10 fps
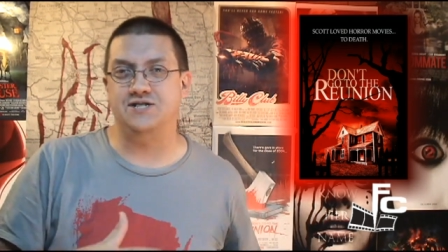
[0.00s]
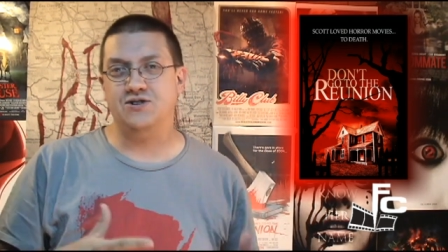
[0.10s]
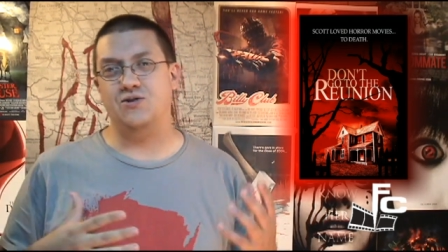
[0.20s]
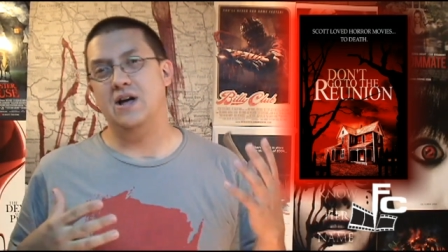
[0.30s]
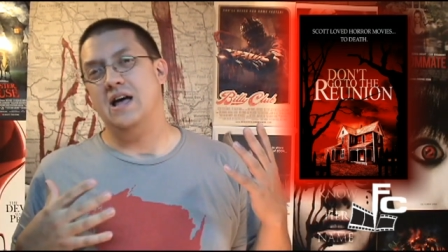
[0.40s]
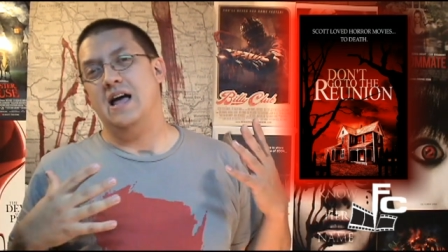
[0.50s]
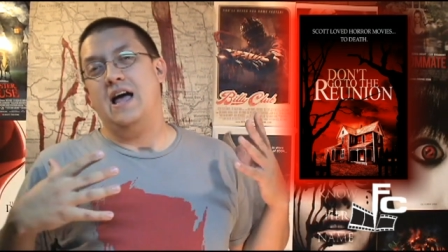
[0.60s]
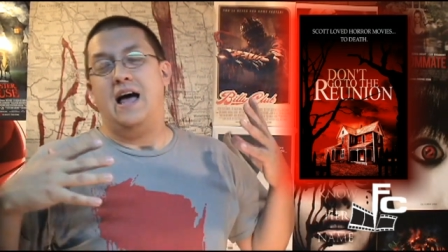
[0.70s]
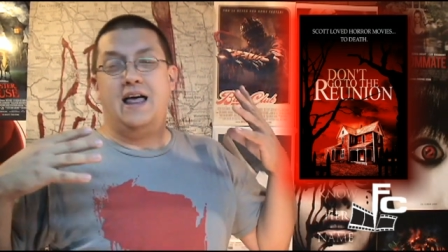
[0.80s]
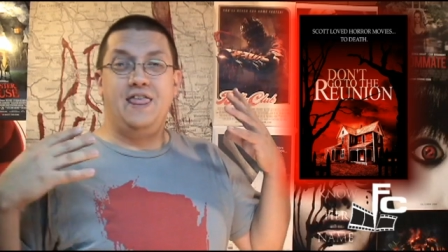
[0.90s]
So
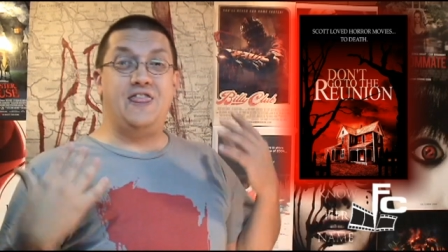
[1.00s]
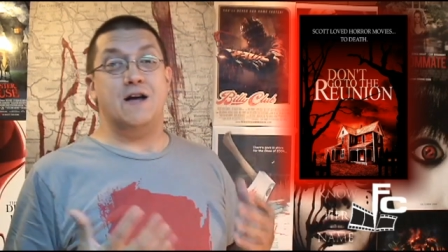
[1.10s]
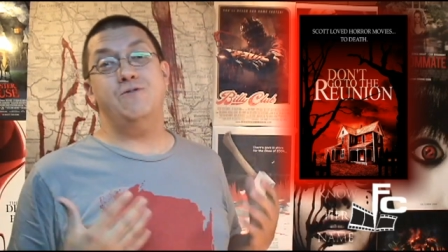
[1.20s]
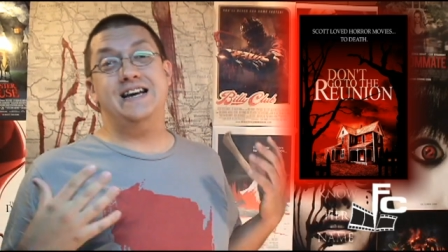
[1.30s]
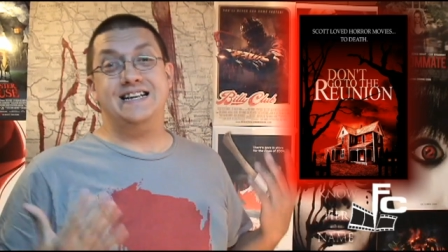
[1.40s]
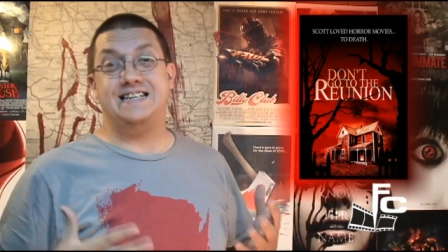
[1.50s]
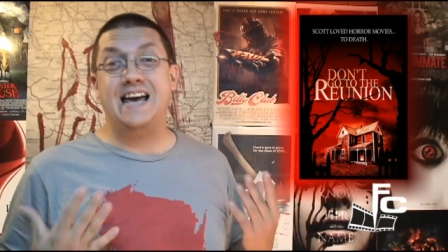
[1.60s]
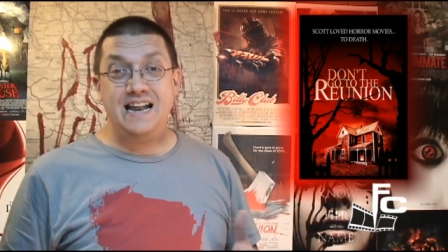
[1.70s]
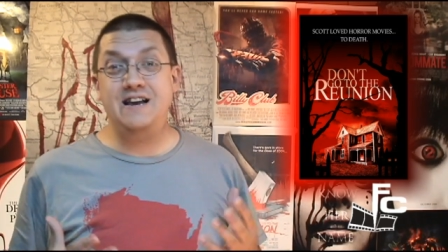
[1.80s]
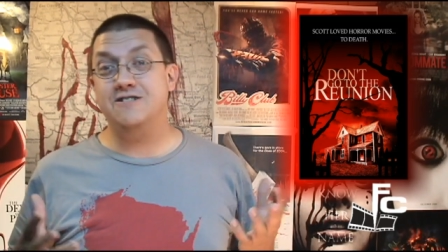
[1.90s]
uh, then we get
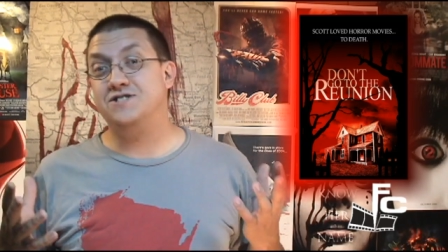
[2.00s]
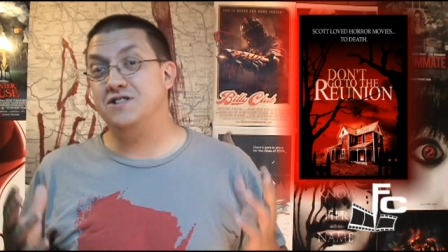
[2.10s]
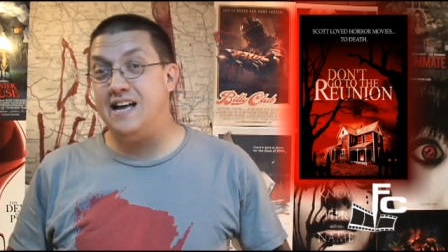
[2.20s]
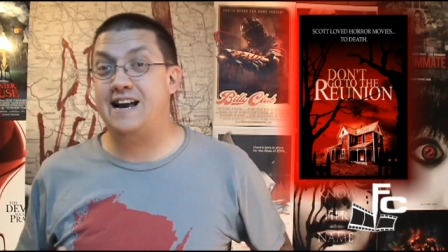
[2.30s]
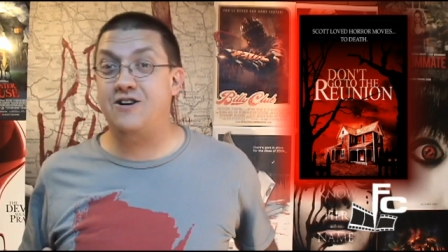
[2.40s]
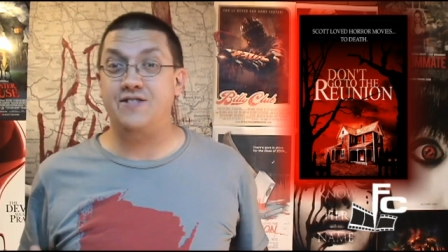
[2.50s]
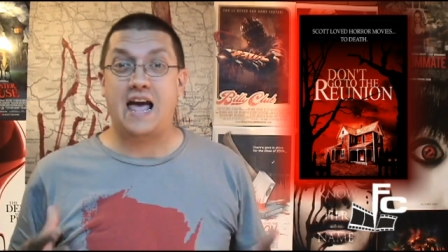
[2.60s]
10 years later,